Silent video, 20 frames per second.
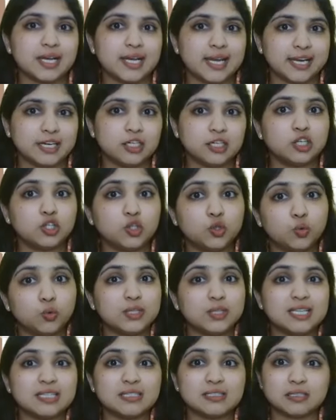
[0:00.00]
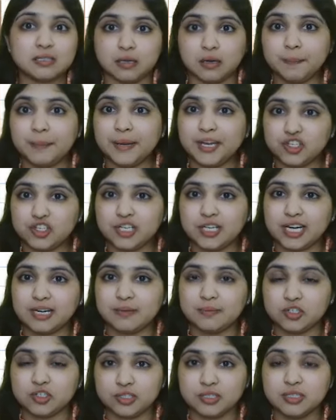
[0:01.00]
collected through these patient
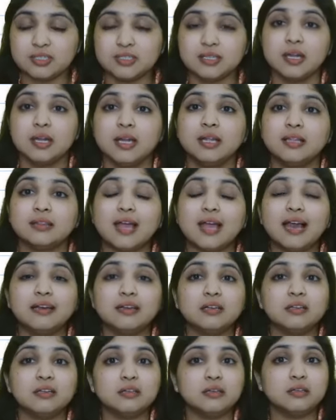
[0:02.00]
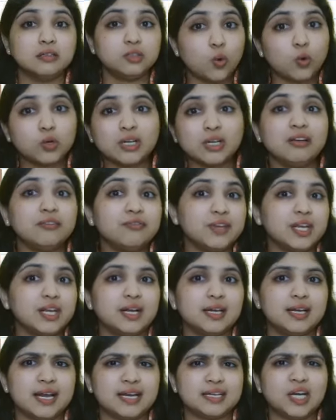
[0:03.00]
admissions that the total fee
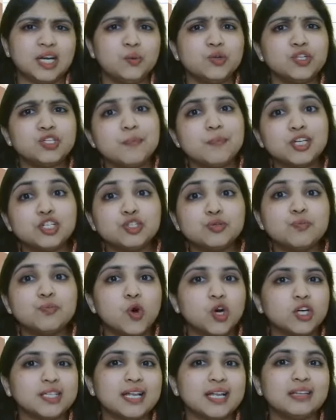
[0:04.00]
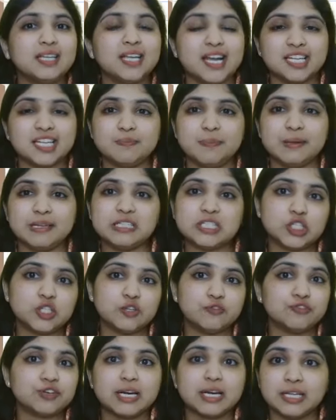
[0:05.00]
collected was much more than the expenses
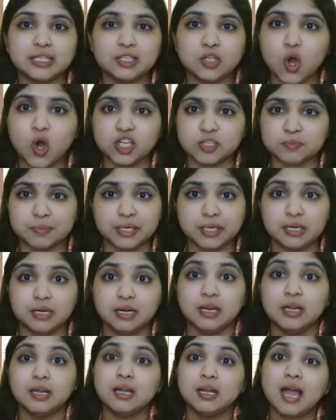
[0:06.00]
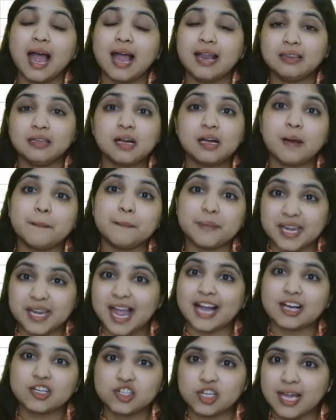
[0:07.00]
of running the hospital, and the company
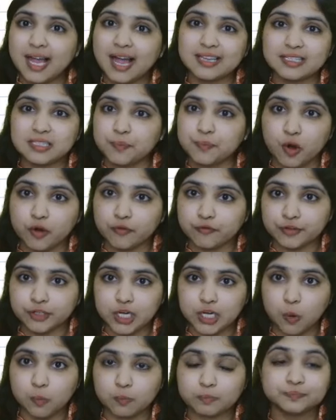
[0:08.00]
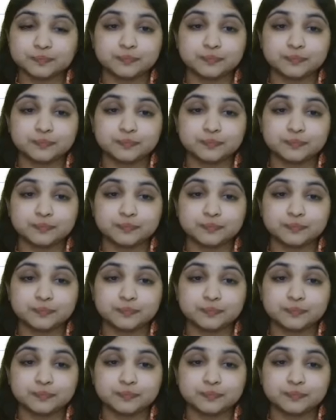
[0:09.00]
actually has a profit now.